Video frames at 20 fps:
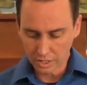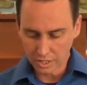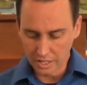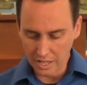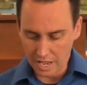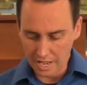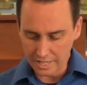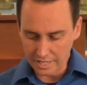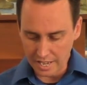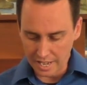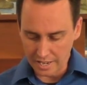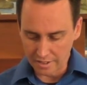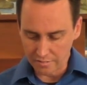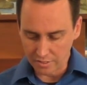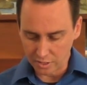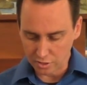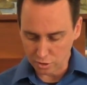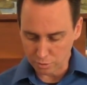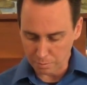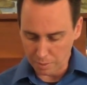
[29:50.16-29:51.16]
God kind of
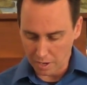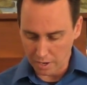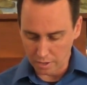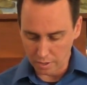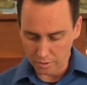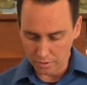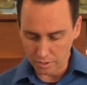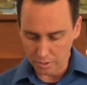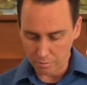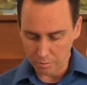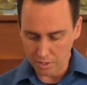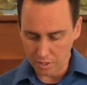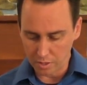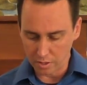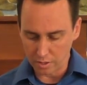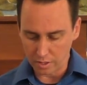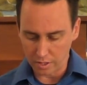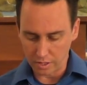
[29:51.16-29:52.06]
inspires him here.